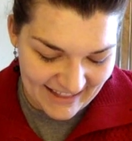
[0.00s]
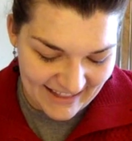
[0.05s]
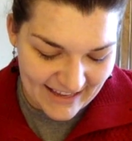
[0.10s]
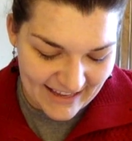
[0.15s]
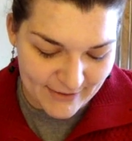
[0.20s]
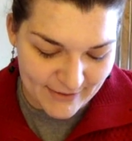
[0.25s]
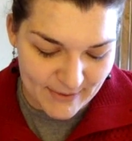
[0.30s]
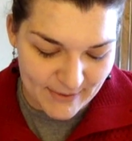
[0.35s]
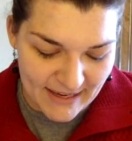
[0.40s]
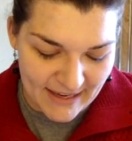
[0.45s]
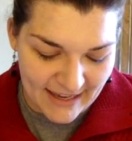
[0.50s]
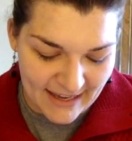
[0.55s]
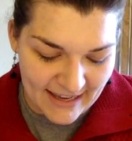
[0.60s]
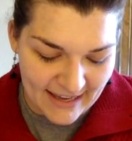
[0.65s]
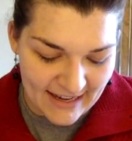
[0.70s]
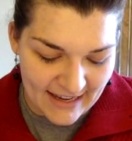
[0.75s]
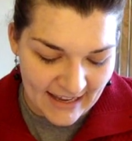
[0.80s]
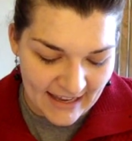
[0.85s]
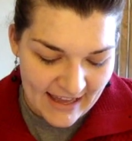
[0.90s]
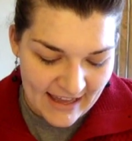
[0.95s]
last
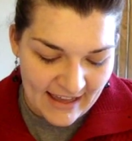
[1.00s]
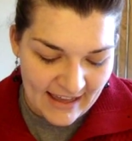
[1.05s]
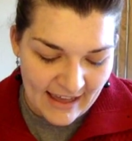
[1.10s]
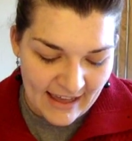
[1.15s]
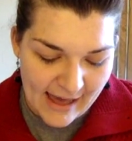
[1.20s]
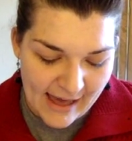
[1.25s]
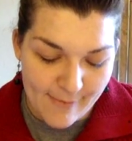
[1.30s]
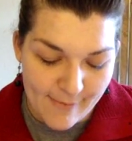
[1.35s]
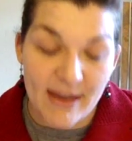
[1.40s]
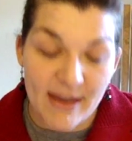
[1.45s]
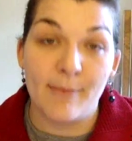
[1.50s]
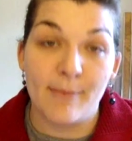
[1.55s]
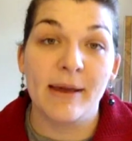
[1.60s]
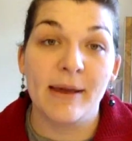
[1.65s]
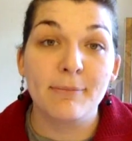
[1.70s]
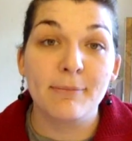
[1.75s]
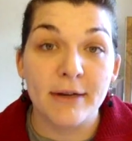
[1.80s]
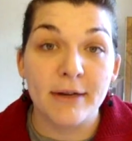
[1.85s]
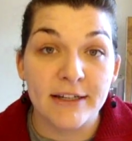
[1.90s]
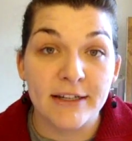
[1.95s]
weekend, I made a
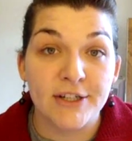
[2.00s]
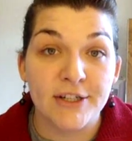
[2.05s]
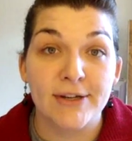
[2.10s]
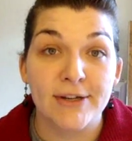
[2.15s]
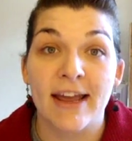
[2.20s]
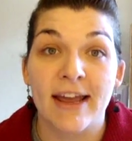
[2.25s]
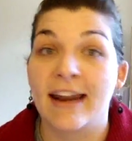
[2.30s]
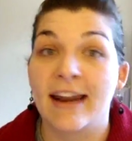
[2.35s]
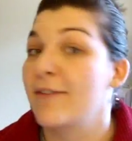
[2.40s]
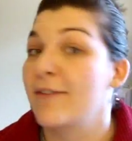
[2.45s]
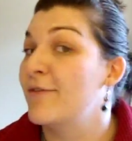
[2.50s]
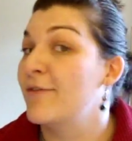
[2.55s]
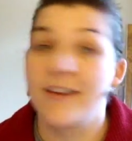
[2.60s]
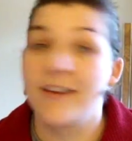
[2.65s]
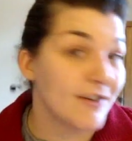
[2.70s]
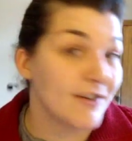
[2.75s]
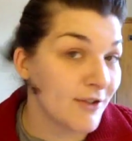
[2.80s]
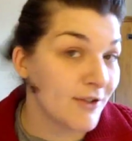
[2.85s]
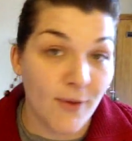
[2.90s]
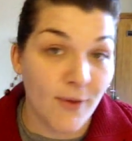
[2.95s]
big push, and I
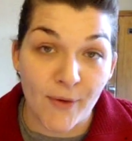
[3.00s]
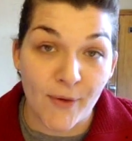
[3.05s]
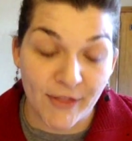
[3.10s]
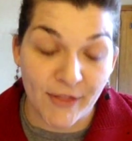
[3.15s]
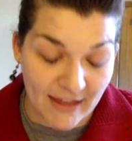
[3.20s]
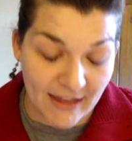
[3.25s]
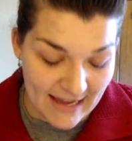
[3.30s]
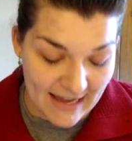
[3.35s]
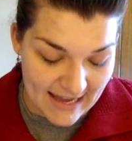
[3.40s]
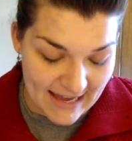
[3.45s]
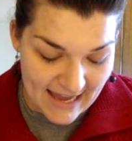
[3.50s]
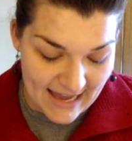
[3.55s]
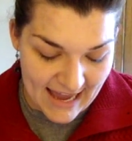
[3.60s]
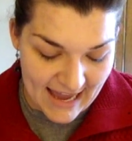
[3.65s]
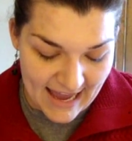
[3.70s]
finished the whole thing,